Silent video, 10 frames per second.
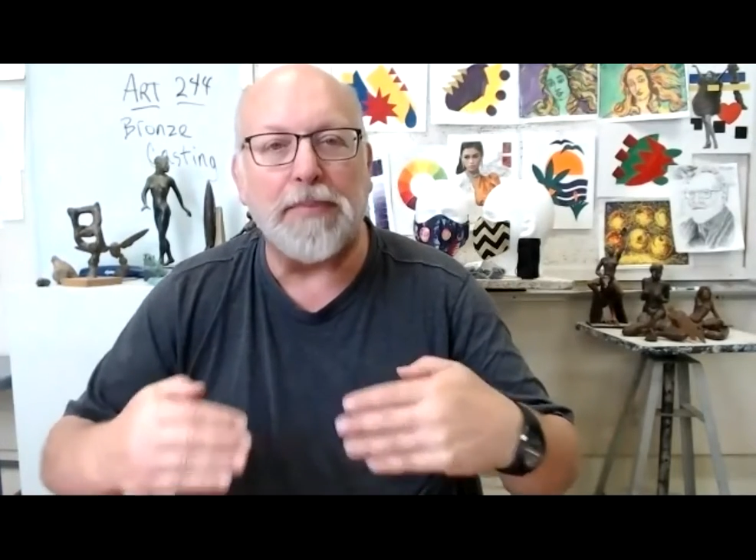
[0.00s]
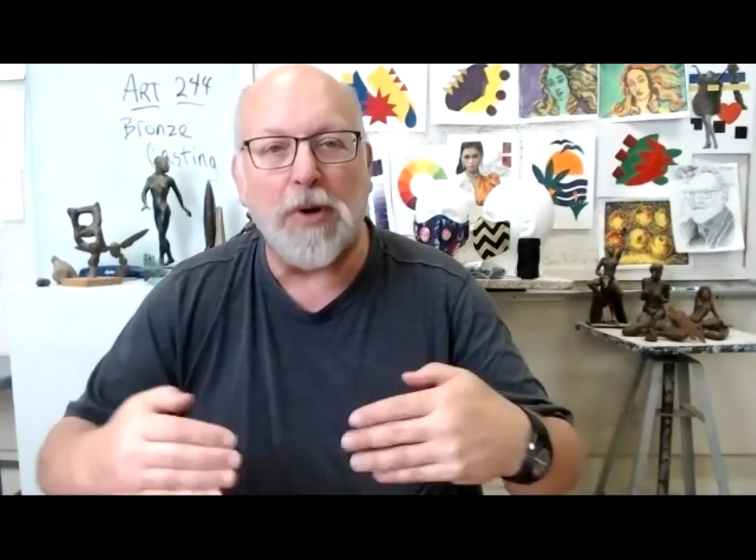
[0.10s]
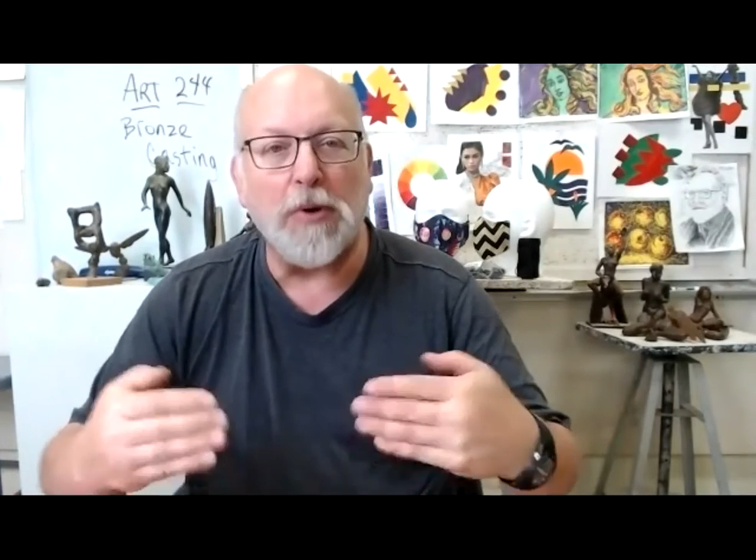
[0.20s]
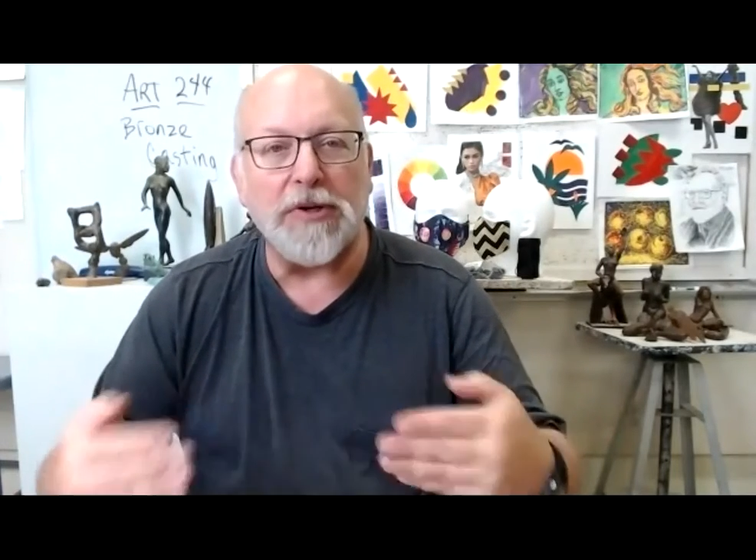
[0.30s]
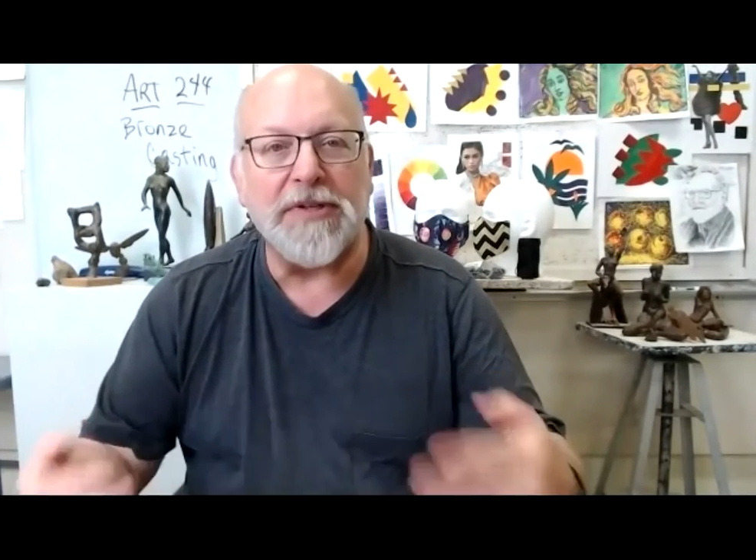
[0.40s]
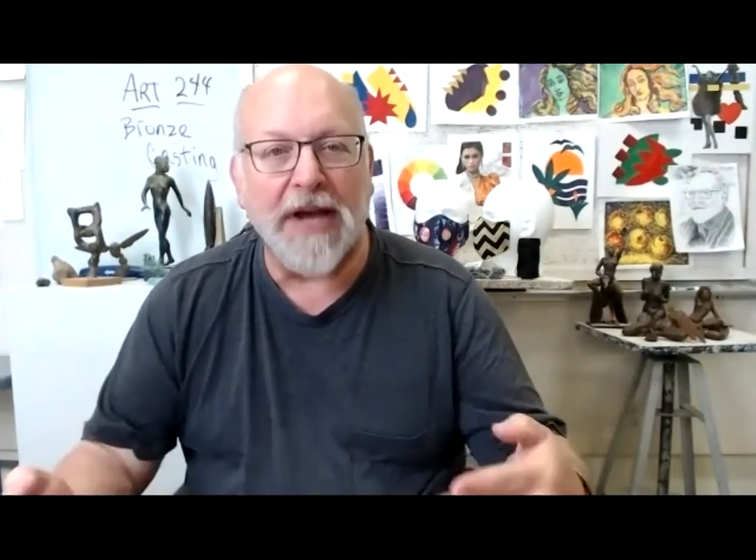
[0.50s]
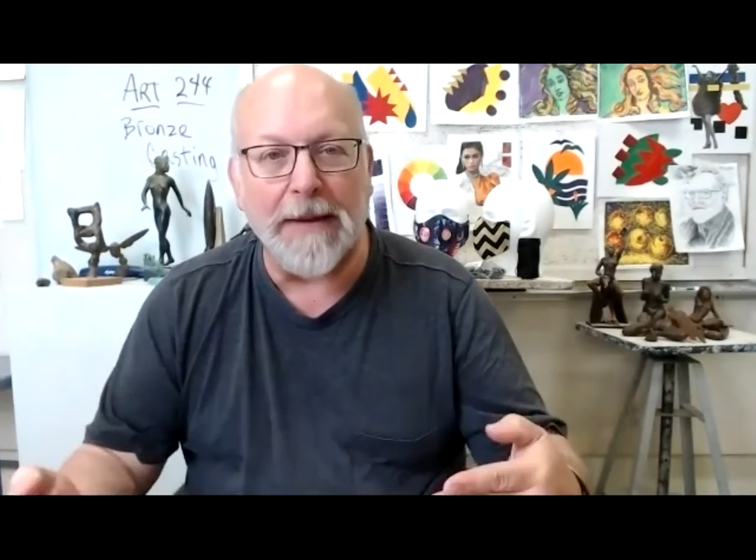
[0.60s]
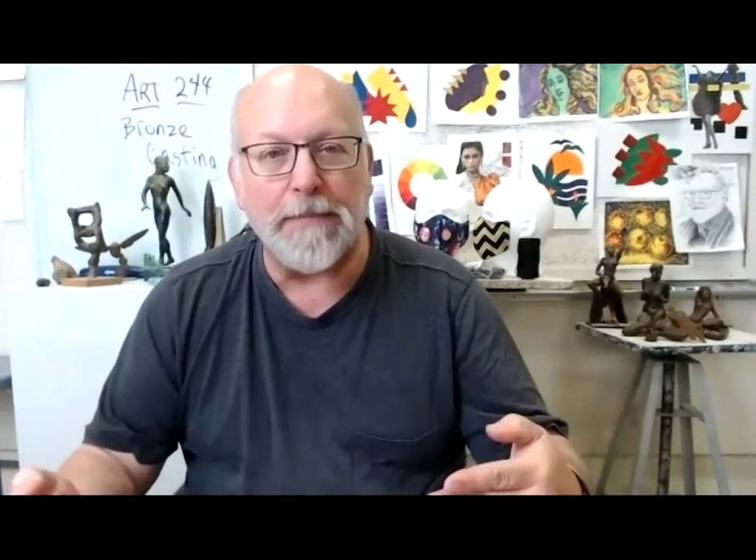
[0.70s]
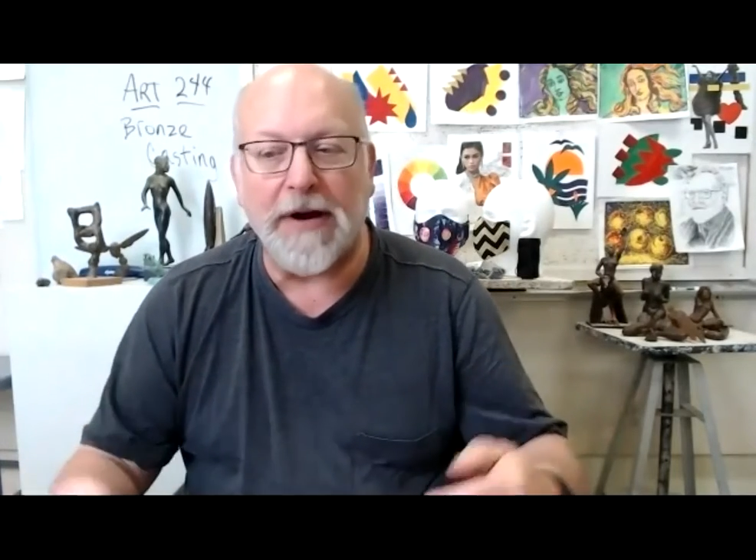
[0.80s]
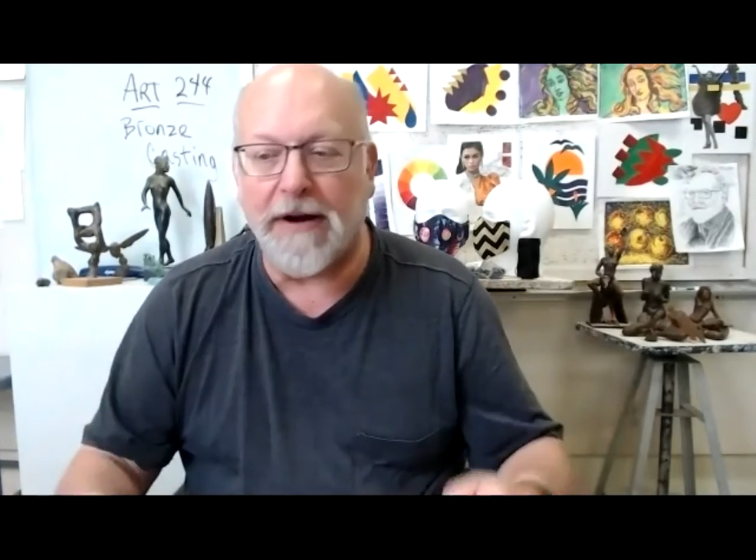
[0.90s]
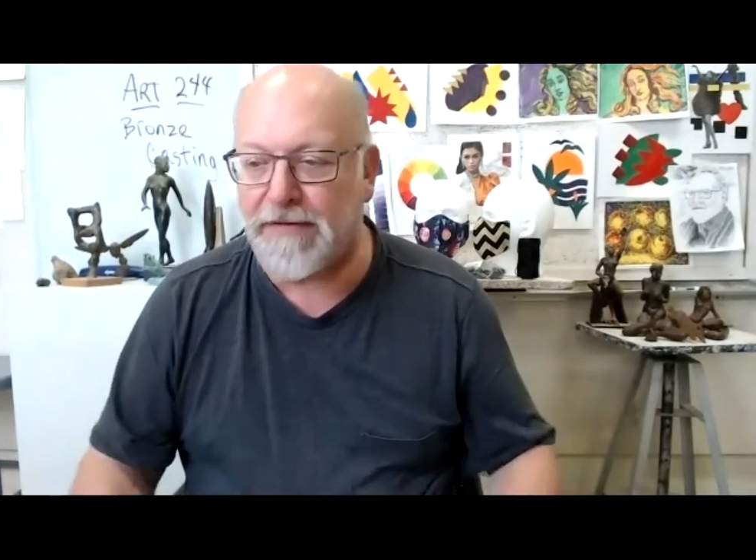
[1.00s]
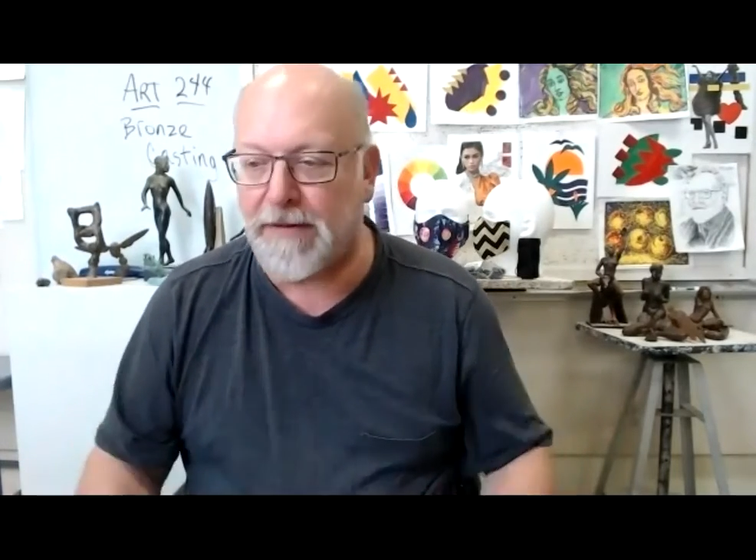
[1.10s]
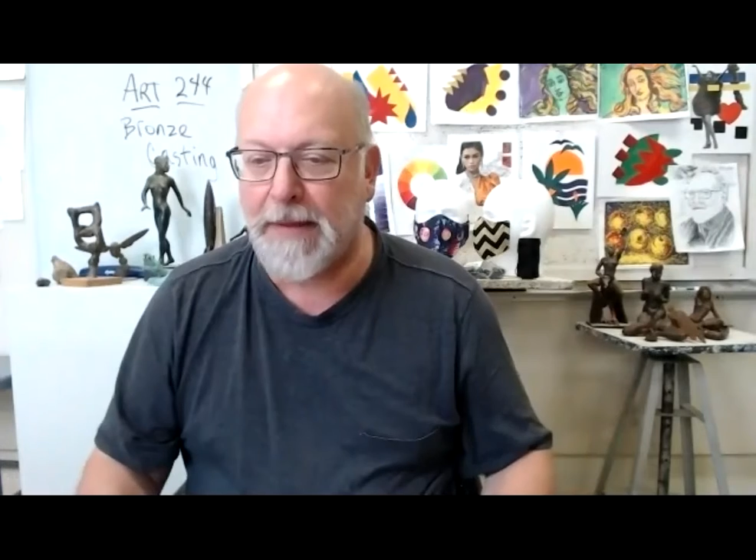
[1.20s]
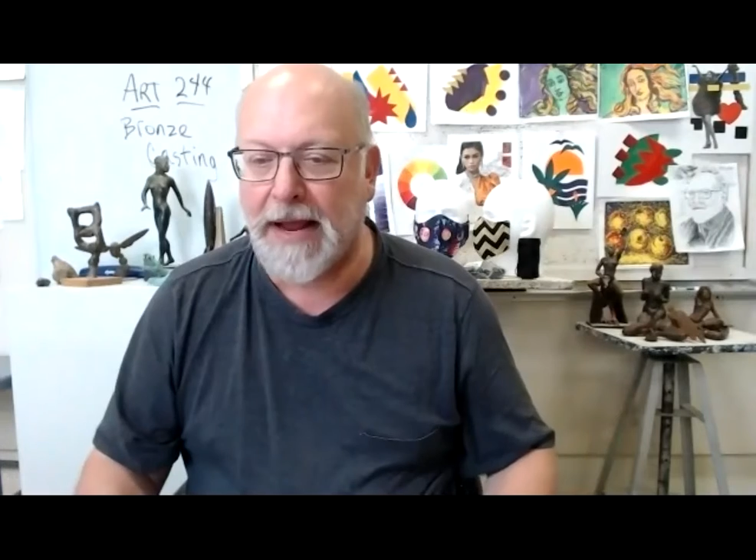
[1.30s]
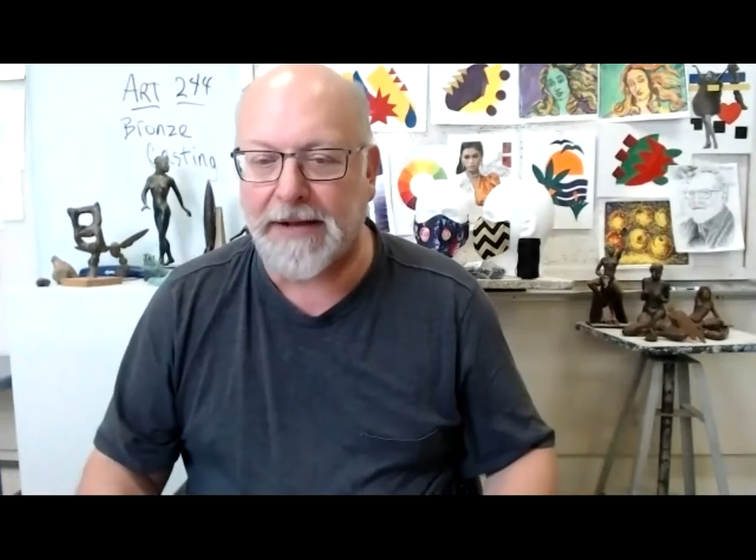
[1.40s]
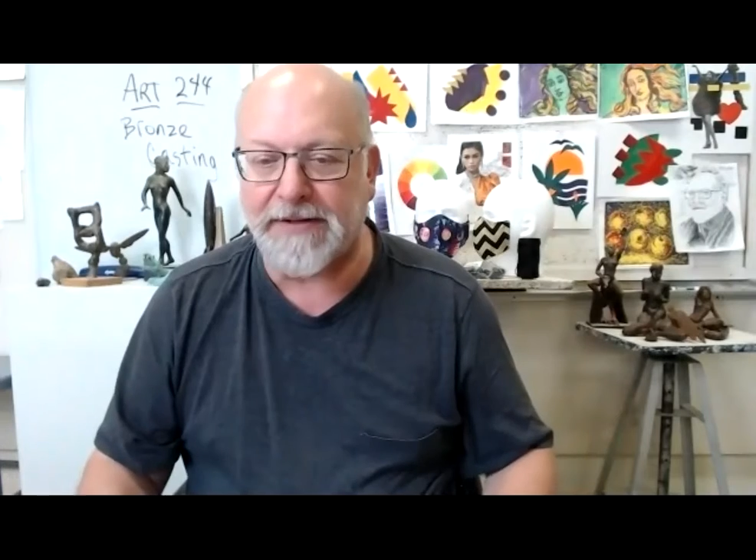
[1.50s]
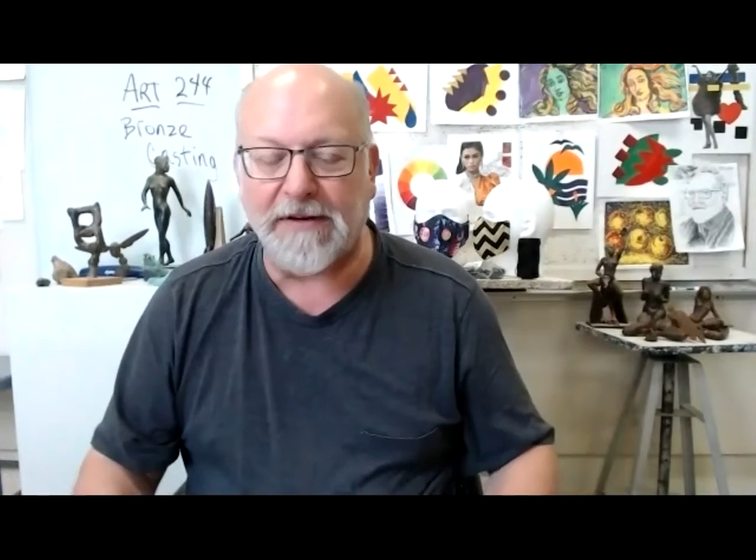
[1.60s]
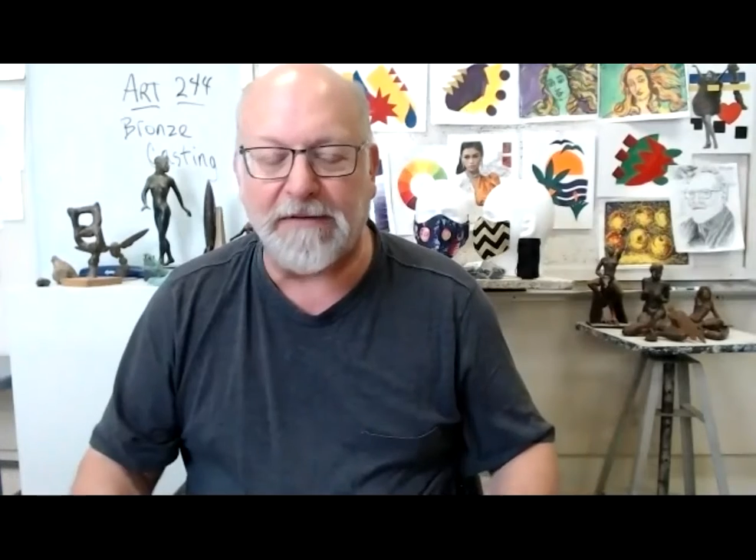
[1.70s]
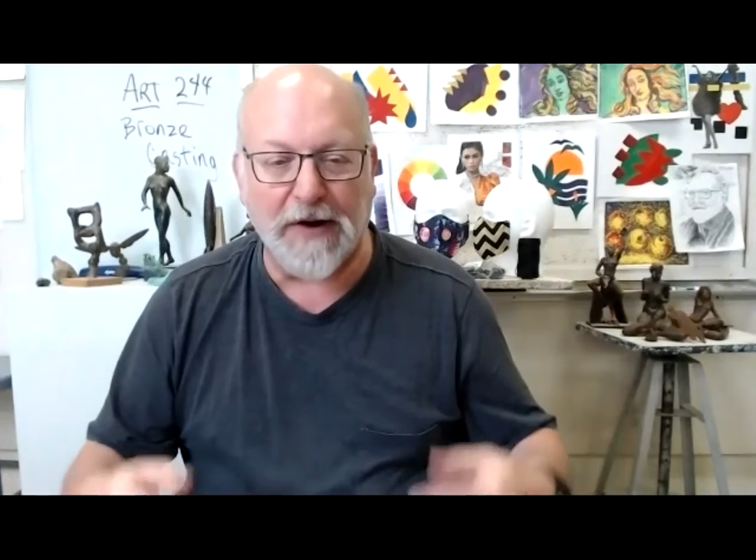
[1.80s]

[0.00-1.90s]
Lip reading: prototype of the mask,